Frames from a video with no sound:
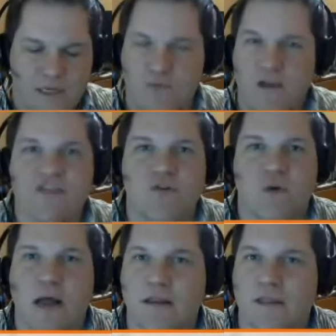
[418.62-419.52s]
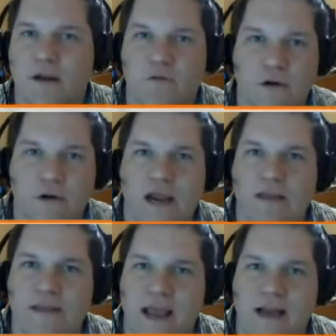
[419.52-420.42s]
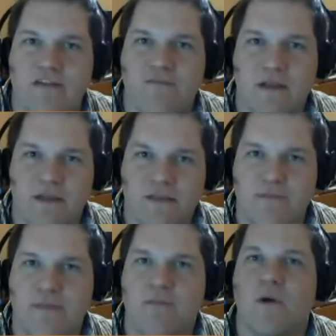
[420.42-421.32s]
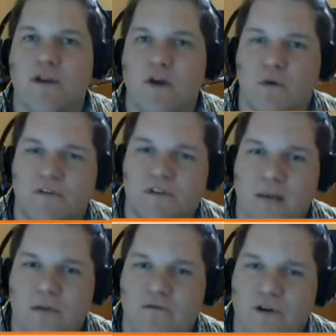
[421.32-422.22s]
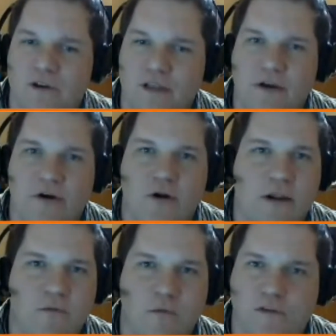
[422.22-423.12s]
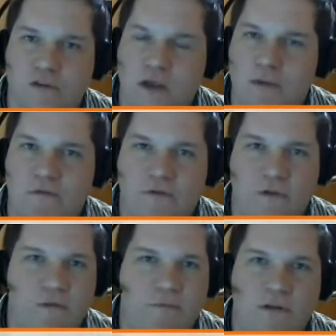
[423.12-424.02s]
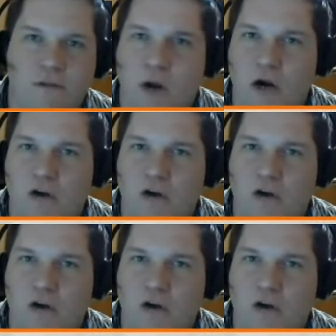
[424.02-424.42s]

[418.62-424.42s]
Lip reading: restaurant, they're very highly active because people want to know what's coming for dinner and what's coming to the bar